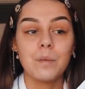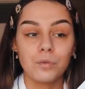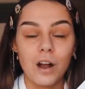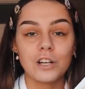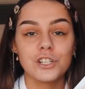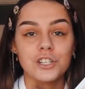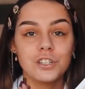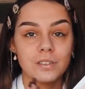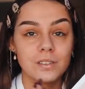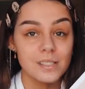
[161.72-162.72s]

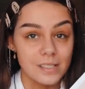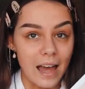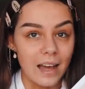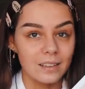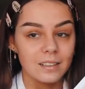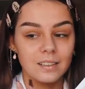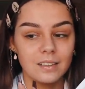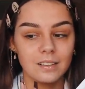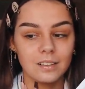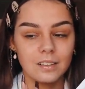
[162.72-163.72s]
brush set.
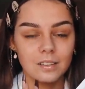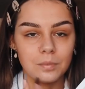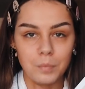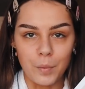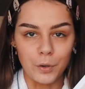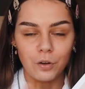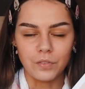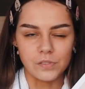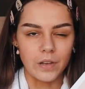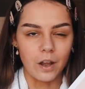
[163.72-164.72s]
Moment of
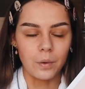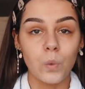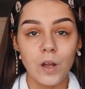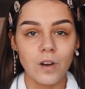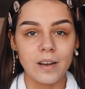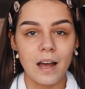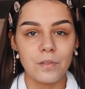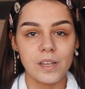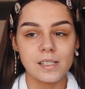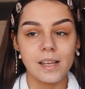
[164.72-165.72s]
this video. Quick rundown, this